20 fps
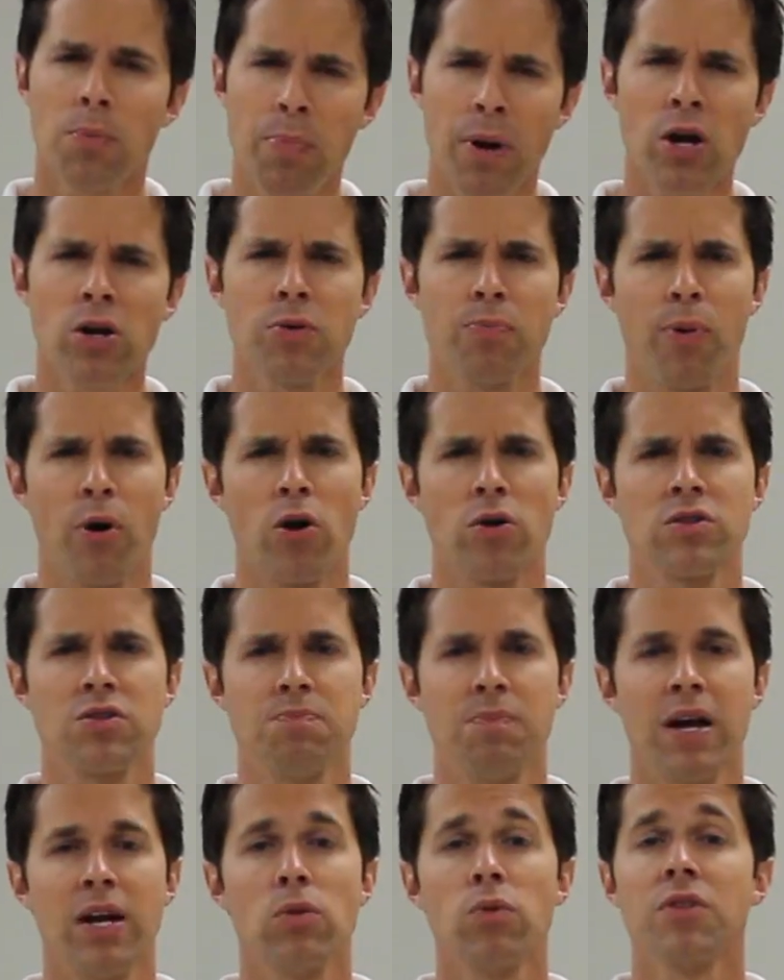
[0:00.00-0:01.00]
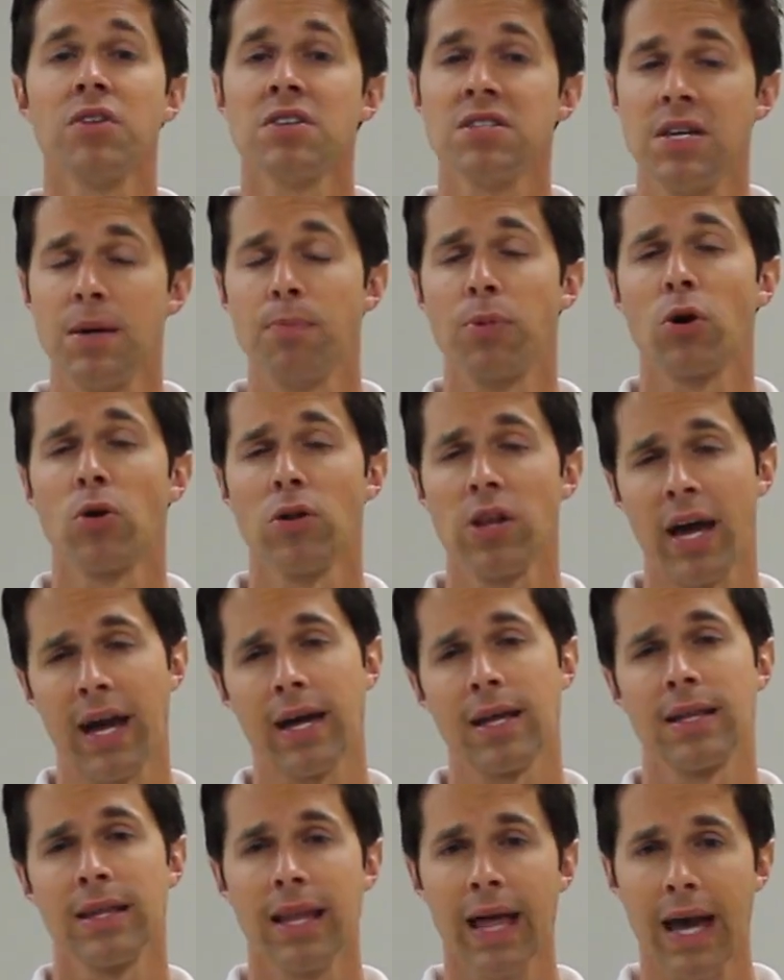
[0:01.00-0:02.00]
compared to parts made with a typical
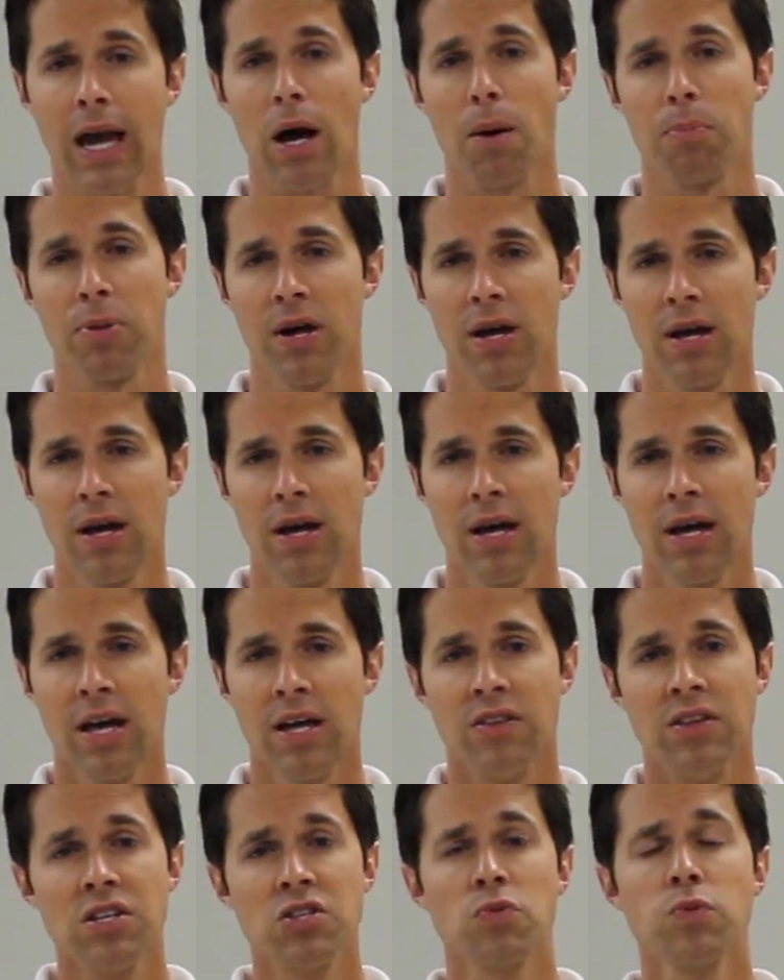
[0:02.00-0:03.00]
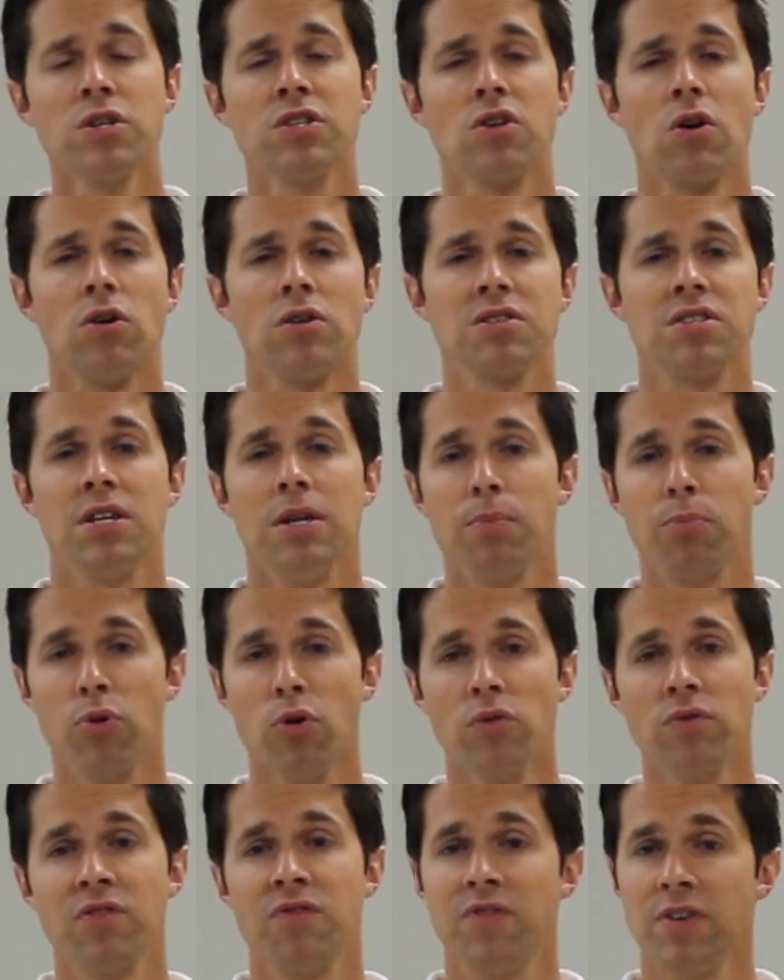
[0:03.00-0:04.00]
hand layup. This results in
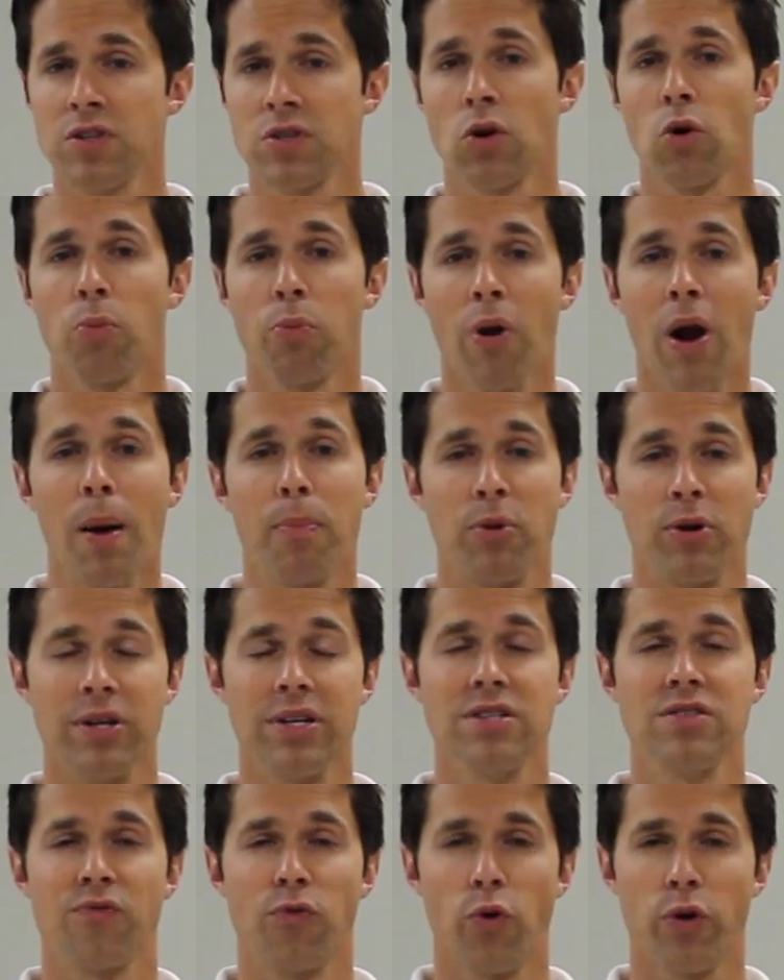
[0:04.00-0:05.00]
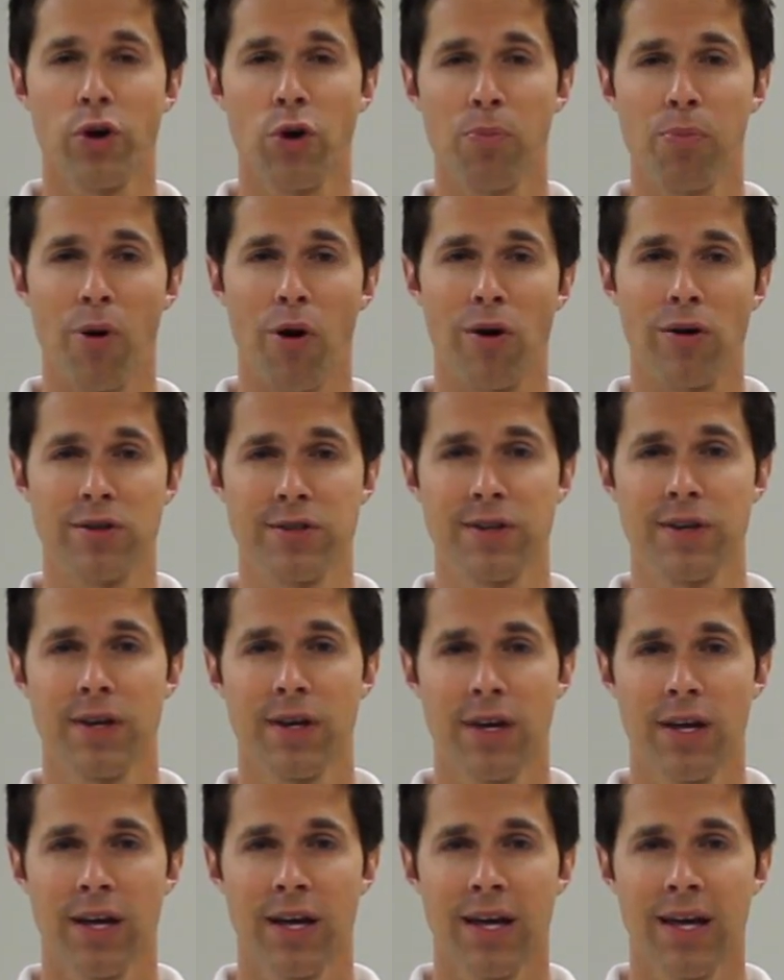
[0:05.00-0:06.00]
improved physical properties for your part.
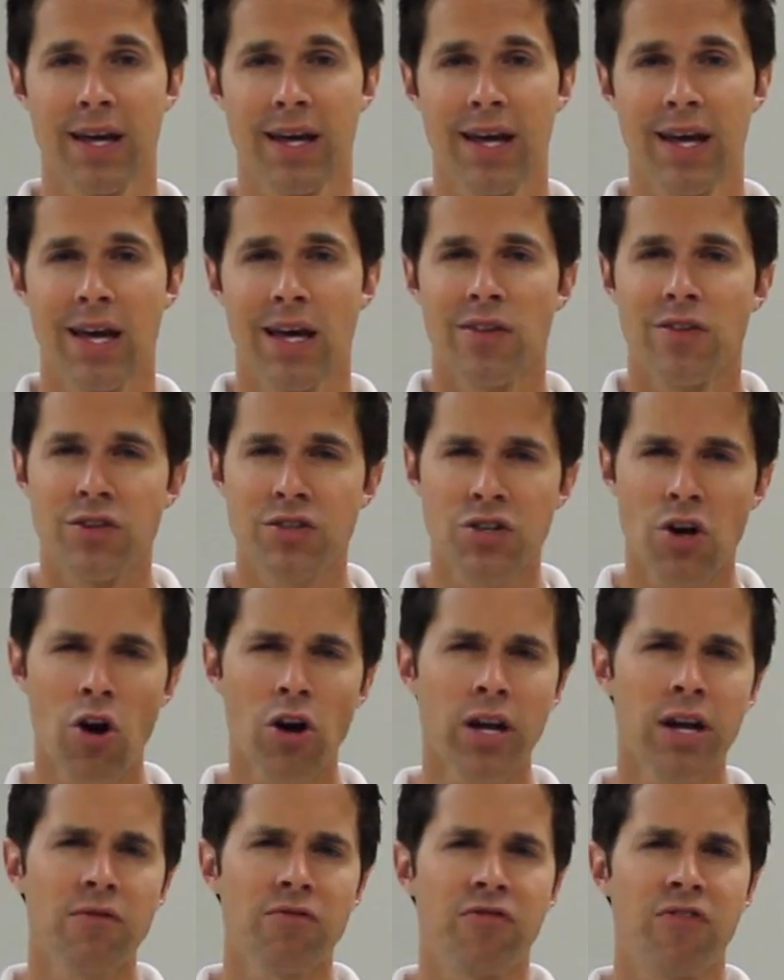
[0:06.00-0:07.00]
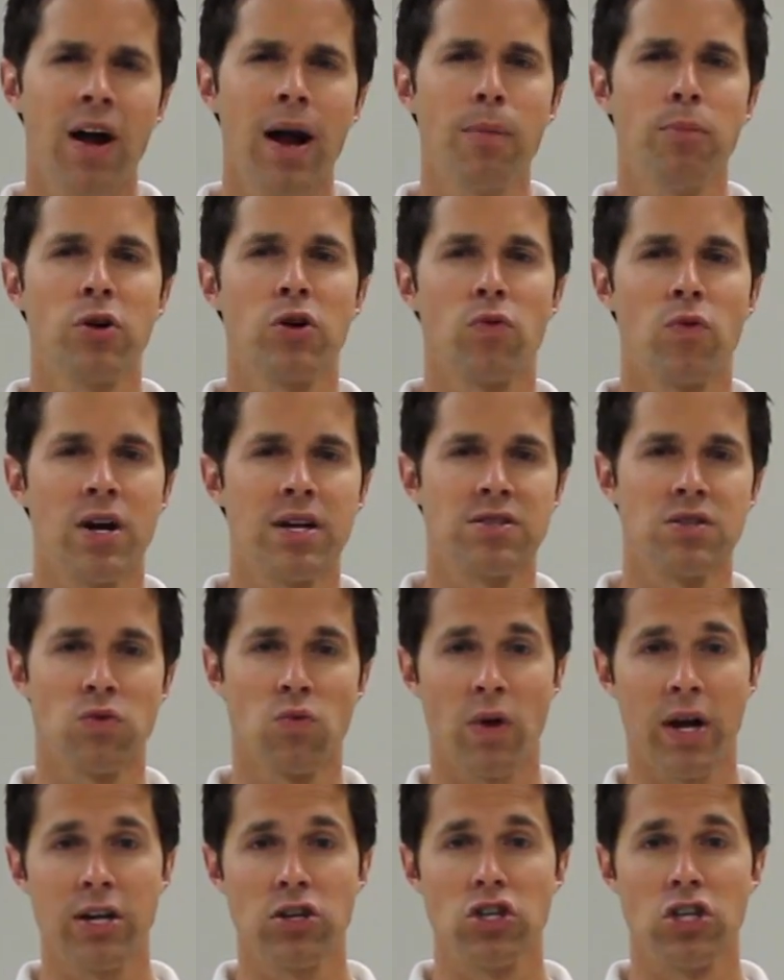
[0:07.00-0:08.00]
The target fiber to resin
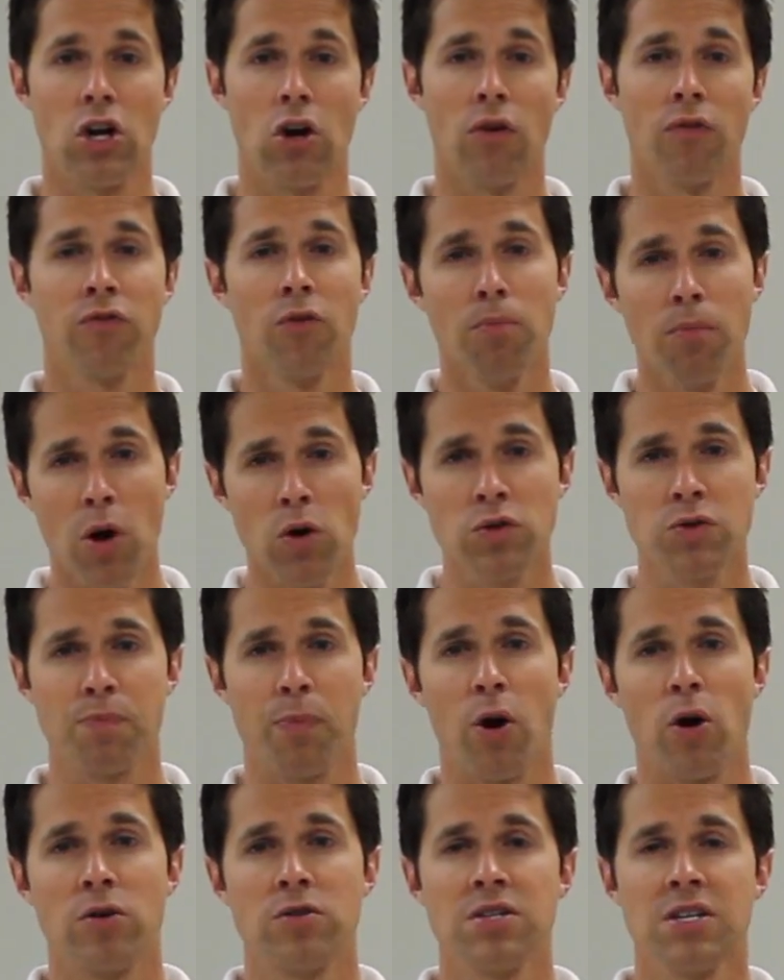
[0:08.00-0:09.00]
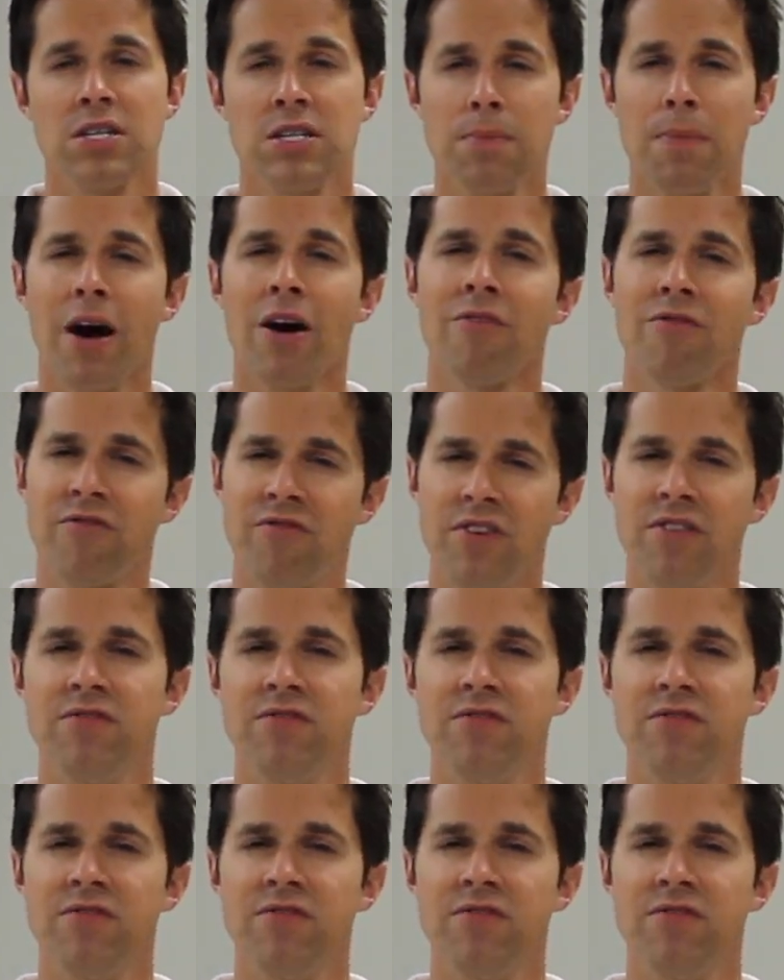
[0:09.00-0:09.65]
ratio for most parts is about